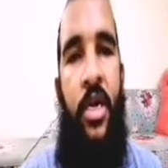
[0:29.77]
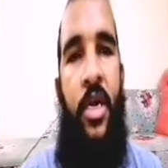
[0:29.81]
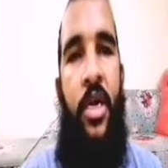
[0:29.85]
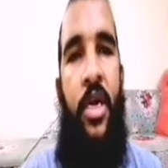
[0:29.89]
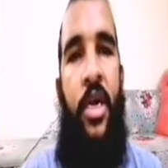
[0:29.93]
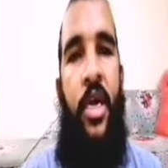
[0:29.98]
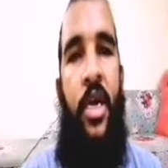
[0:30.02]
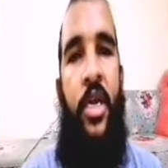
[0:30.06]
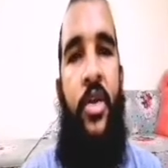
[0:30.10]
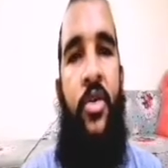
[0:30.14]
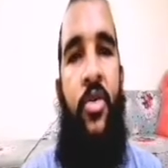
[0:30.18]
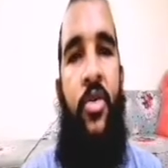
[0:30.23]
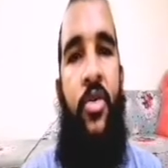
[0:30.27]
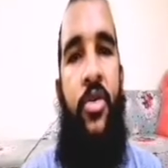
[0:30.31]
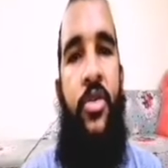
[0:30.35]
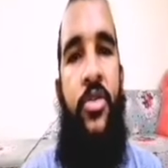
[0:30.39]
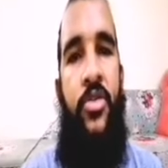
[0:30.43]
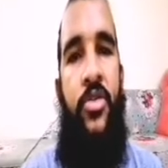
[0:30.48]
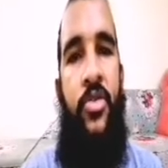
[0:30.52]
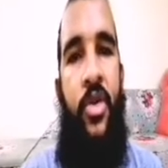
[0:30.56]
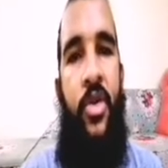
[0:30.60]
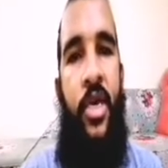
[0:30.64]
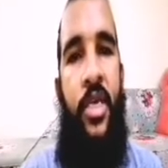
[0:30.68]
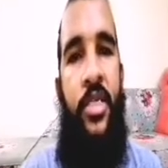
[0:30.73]
and
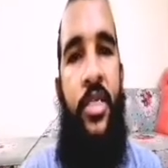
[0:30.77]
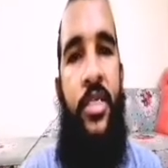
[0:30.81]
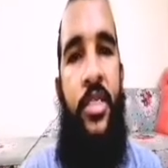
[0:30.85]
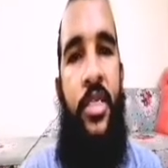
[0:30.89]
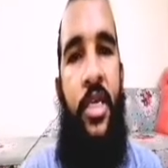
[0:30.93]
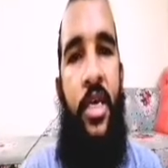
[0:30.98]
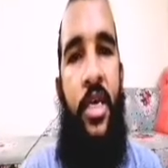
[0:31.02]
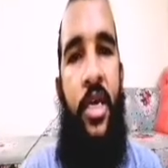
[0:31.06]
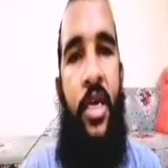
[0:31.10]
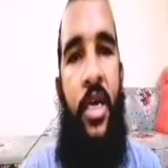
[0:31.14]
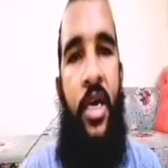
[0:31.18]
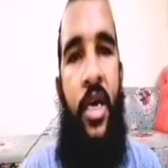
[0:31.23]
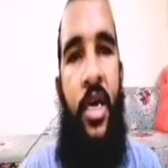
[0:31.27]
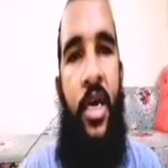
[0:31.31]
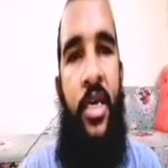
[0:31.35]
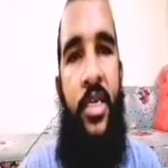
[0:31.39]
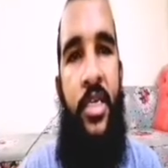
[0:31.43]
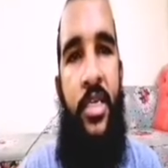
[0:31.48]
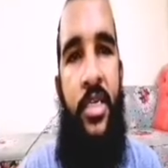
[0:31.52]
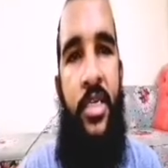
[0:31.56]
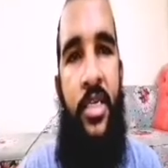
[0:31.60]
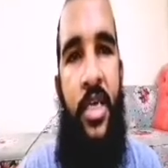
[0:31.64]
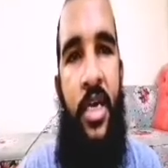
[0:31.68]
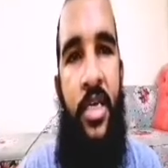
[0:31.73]
also as heart
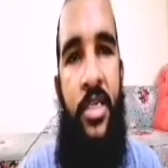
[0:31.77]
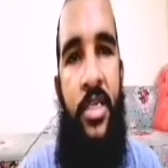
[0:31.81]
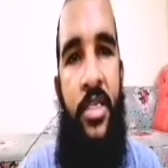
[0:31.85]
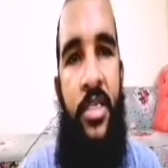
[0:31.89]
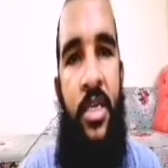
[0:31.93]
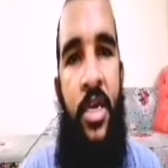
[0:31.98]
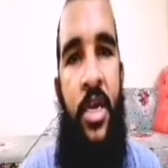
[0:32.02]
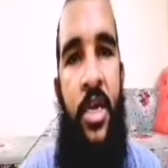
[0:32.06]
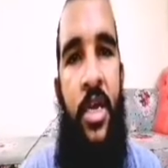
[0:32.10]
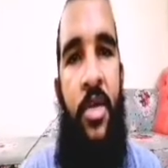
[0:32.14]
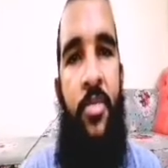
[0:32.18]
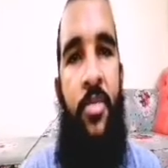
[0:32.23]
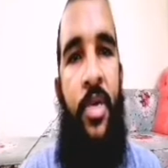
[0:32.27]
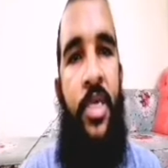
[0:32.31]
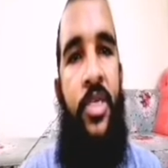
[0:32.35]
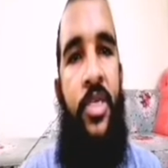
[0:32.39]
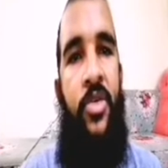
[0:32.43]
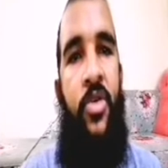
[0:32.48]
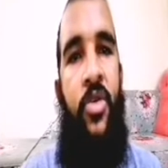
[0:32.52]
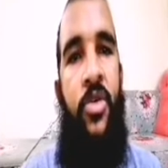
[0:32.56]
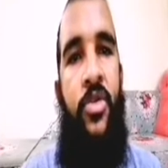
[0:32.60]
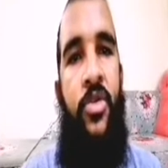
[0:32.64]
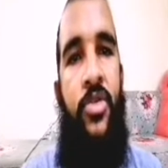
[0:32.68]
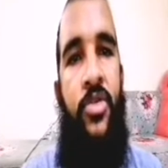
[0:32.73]
attacks, but
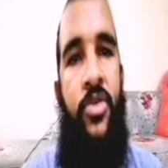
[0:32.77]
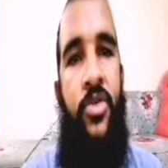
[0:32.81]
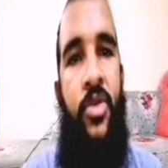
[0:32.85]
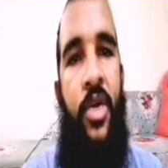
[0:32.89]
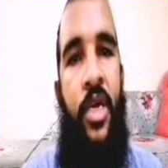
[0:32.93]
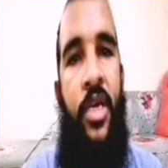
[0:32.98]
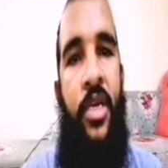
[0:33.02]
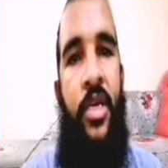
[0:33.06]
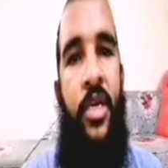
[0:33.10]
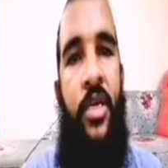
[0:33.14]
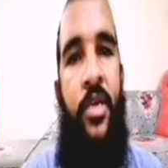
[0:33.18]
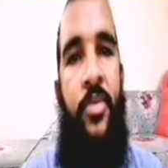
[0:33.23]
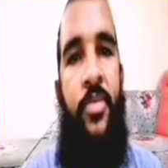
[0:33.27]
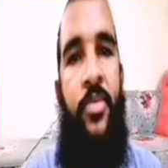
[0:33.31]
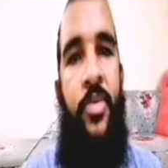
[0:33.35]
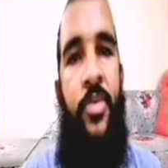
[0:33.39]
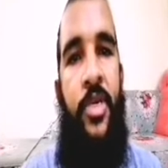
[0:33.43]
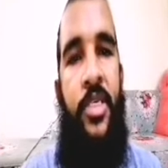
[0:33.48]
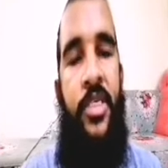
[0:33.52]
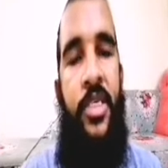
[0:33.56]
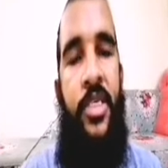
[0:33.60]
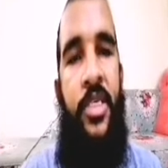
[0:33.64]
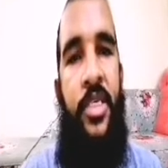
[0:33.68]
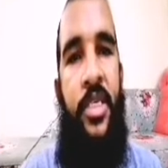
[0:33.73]
also can
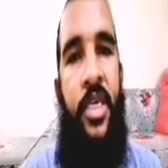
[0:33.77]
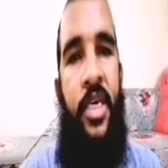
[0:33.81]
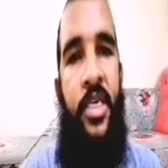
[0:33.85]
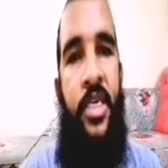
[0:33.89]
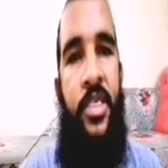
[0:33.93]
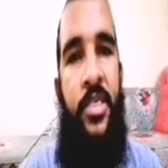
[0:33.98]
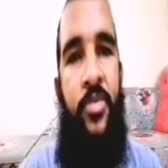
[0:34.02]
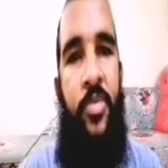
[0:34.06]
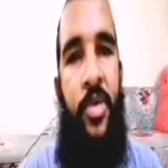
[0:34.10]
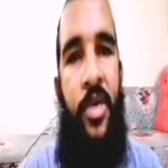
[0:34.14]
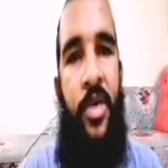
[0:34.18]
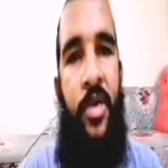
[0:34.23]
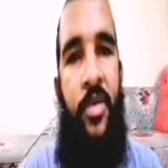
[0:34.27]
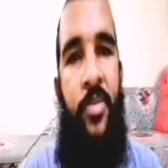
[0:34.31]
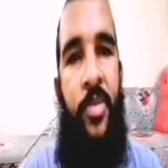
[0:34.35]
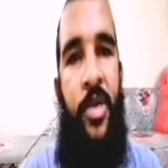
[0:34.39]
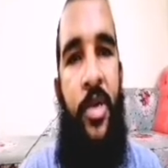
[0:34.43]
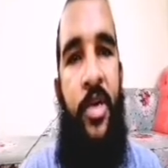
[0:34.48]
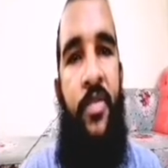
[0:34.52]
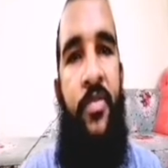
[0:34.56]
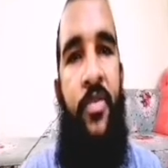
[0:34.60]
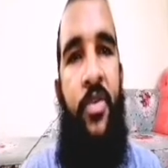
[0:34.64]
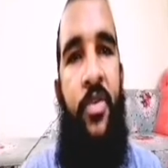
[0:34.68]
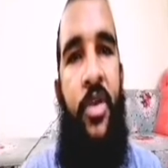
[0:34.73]
present as
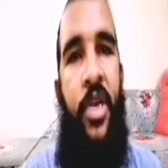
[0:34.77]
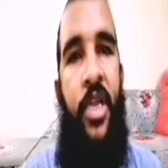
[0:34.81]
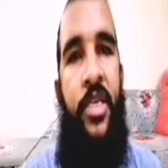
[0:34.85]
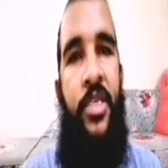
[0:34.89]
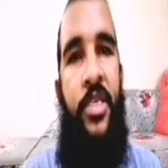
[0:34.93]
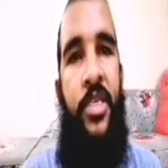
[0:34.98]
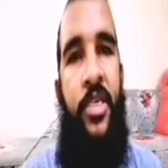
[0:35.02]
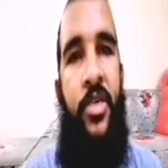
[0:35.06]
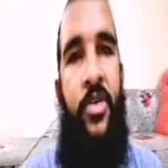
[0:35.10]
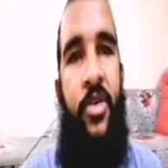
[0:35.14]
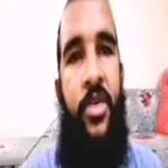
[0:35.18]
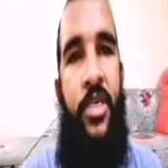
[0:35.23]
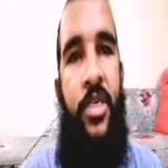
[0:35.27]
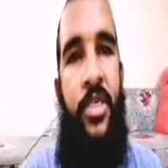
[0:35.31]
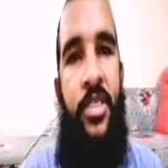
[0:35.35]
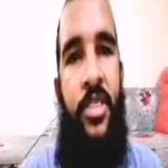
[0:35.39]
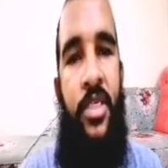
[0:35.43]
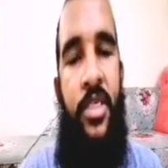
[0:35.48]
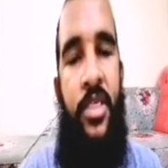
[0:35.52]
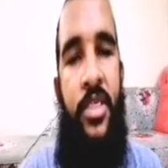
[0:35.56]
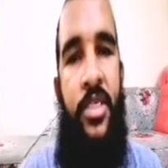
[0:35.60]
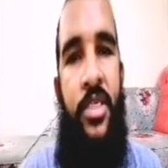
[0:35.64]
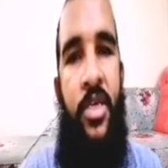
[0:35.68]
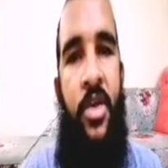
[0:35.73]
peripheral arterial
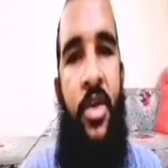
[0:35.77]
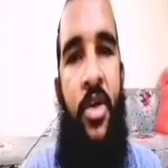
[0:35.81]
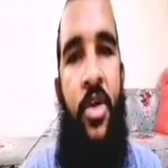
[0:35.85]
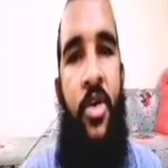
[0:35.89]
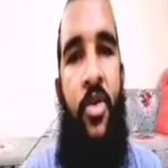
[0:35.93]
disease,